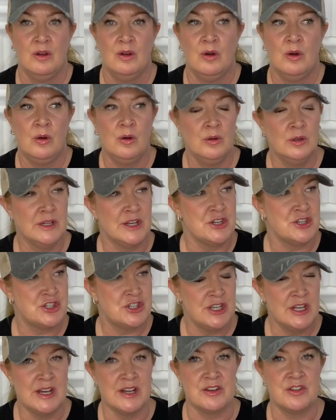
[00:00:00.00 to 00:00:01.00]
Holy
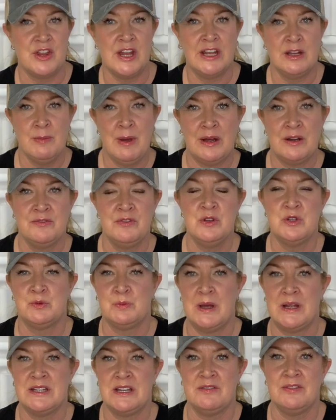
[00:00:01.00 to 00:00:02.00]
shit. Think about if you
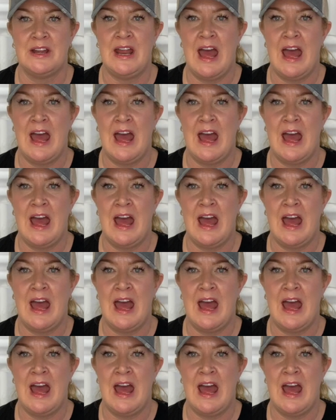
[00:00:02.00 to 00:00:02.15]
spent even